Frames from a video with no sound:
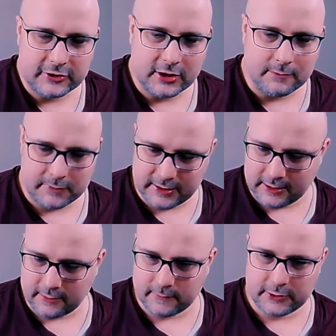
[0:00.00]
jump
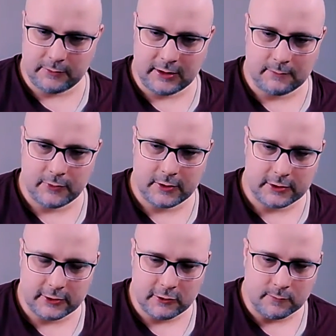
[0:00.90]
down so he can put a
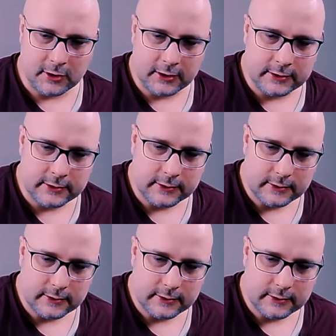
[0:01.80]
dome on it.